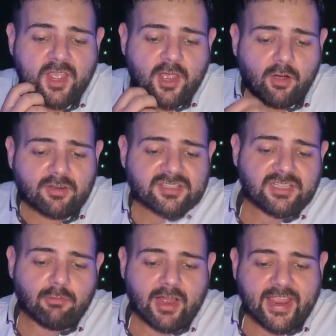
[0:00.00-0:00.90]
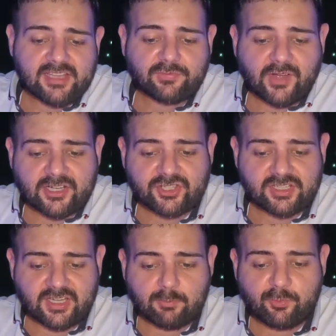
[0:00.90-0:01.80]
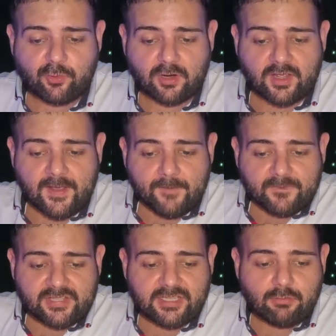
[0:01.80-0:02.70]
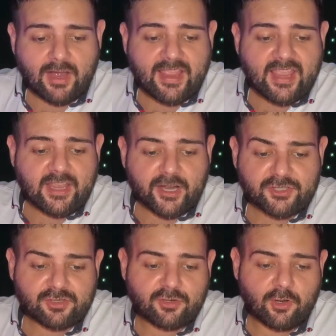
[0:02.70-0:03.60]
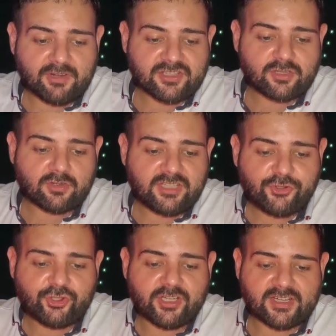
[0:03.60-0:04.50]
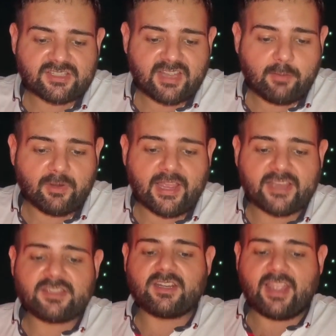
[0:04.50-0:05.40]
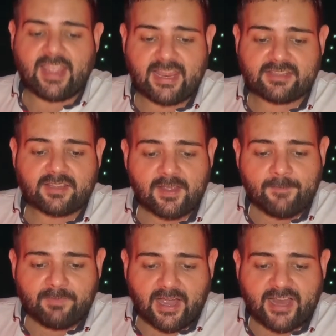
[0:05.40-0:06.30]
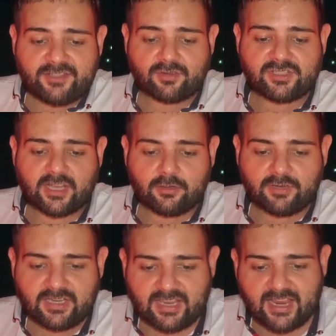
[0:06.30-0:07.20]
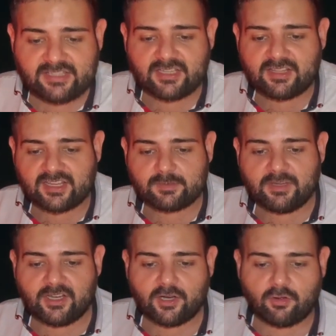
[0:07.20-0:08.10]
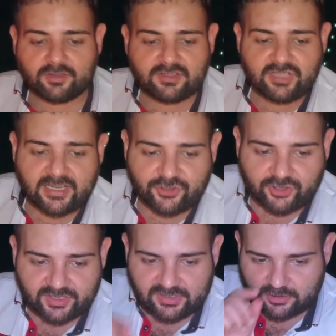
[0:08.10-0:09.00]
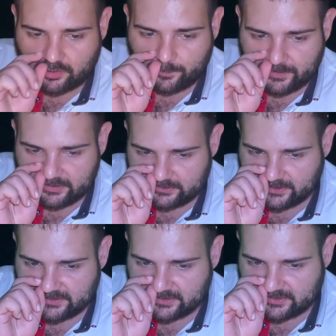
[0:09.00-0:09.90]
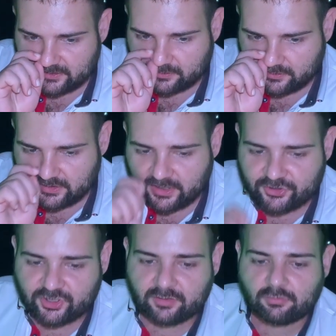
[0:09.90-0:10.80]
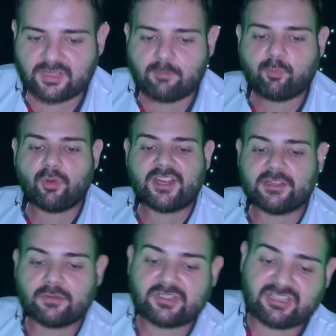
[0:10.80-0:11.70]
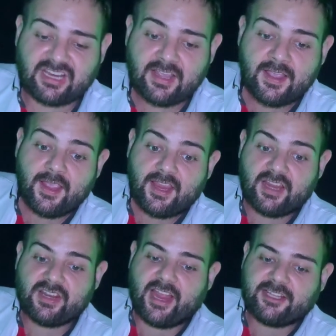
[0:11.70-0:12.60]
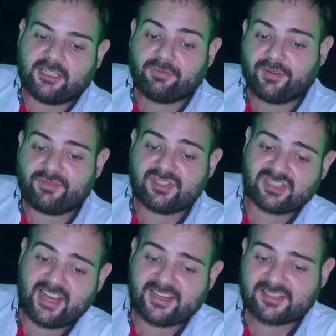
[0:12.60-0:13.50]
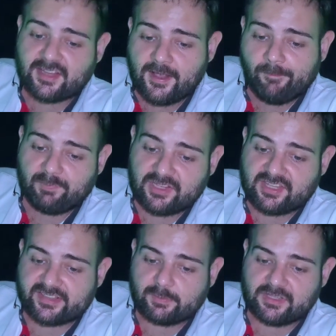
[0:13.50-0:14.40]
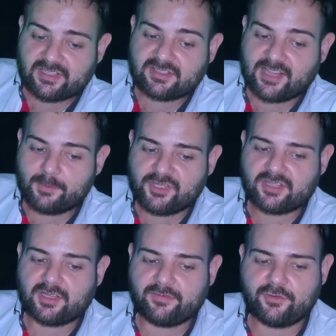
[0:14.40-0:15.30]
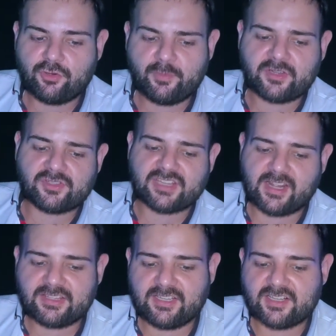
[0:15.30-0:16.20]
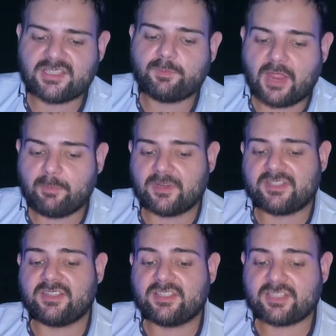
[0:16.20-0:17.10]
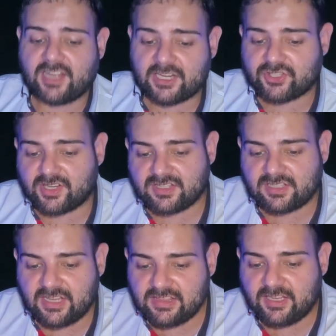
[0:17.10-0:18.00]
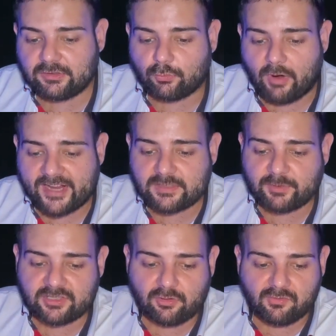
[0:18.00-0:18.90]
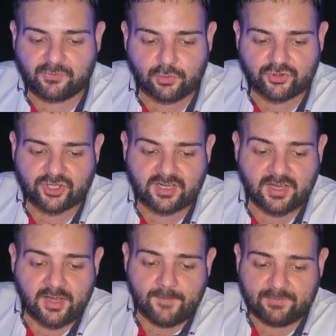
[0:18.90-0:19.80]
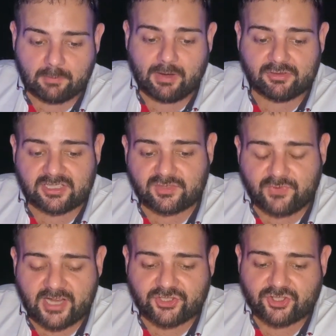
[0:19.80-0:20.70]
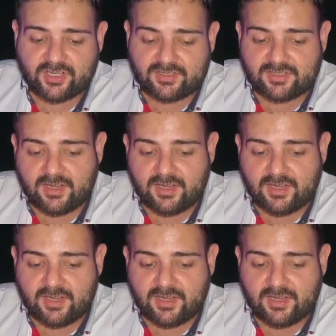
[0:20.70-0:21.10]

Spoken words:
or CYA's functions in a pool. CYA, also known as conditioner, stabilizer, and isocyanuric acid, has been a contentious topic since its introduction to the pool industry in 1956. It has been the subject of numerous articles, papers, and discussions, leading to widespread confusion about its function.